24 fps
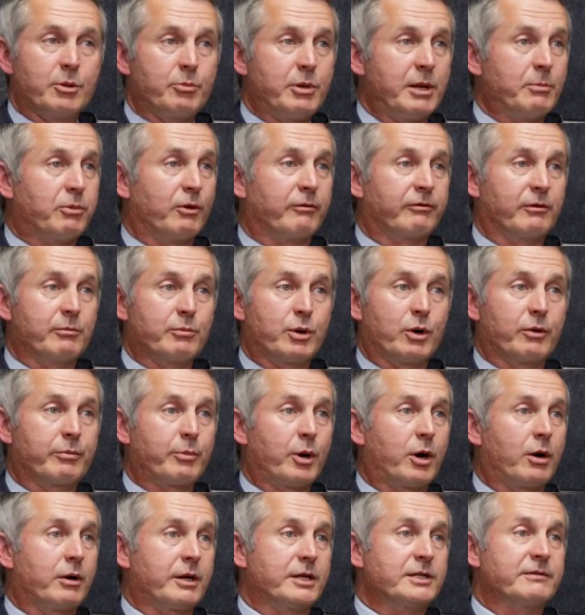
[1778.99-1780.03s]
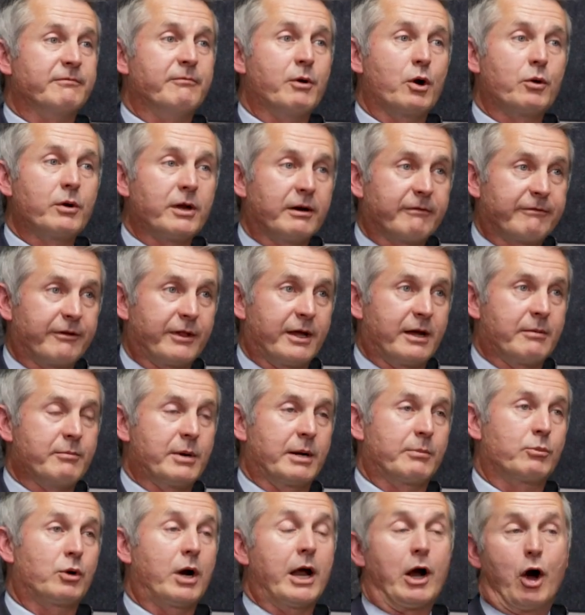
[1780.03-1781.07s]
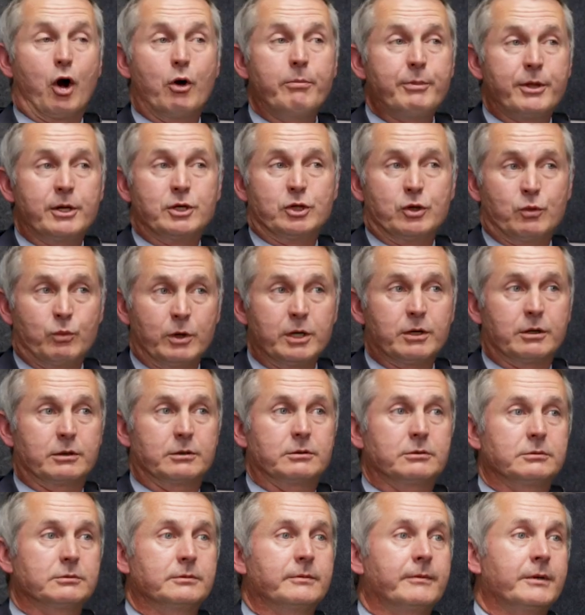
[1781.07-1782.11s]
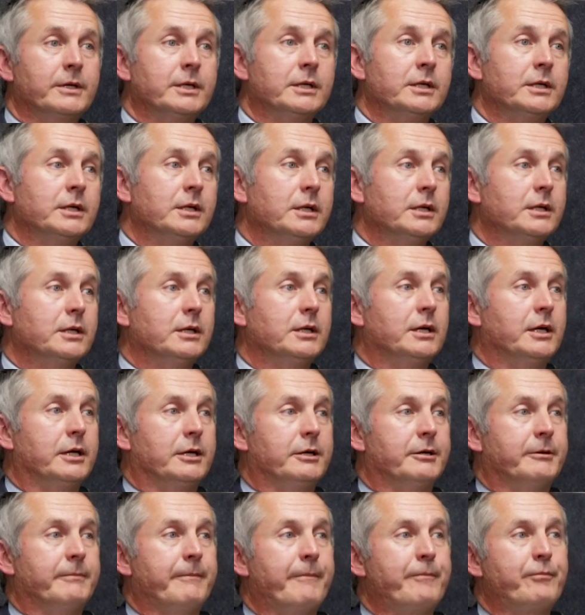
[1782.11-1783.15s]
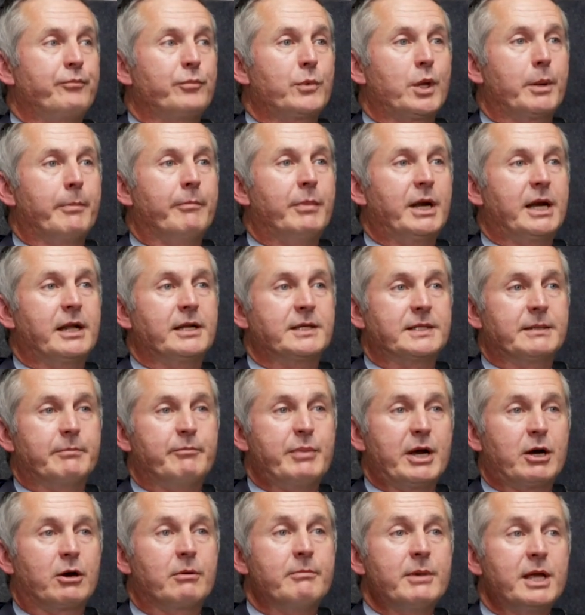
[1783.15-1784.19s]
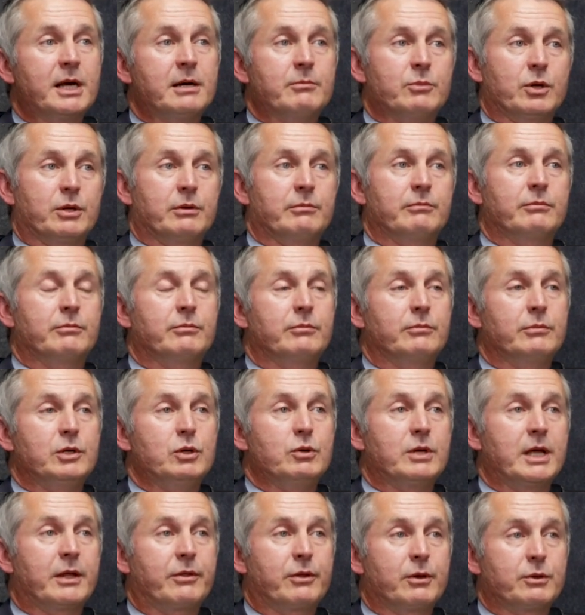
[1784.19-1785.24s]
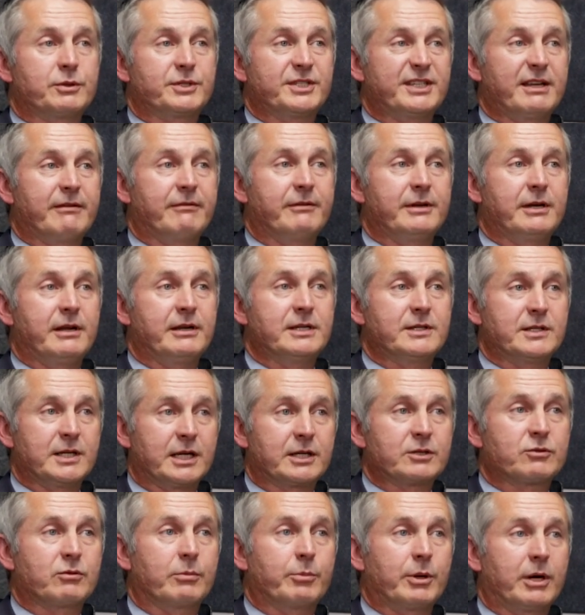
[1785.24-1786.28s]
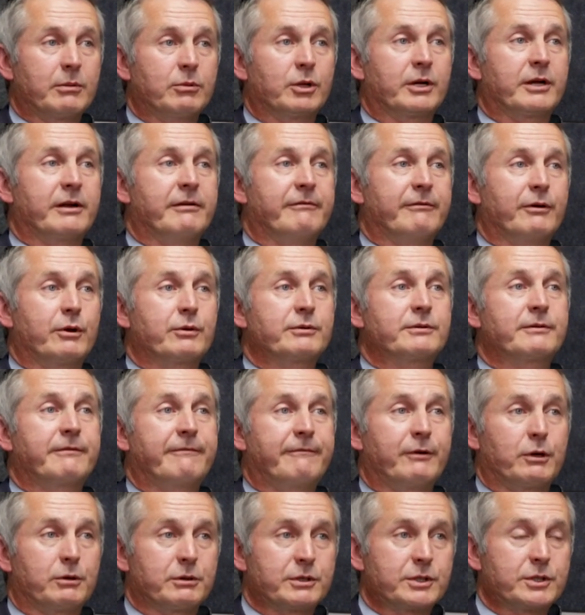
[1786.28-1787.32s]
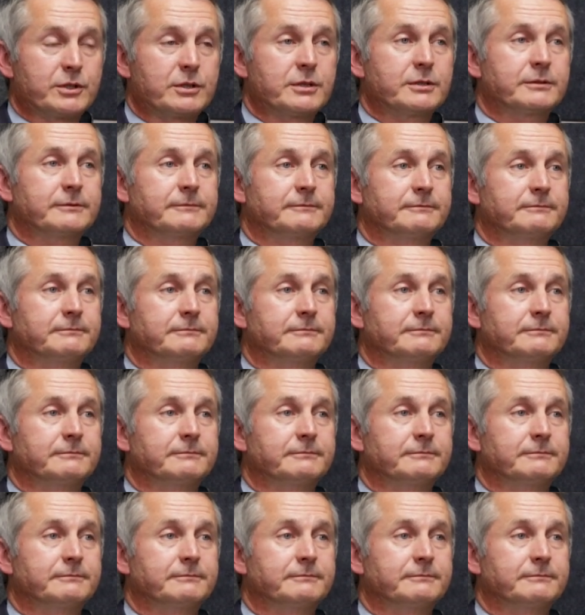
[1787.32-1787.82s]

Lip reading: people from both parties voting for that member. I hope that you will. Mm-hmm. But as a bare minimum, you get those 76 Republican votes first.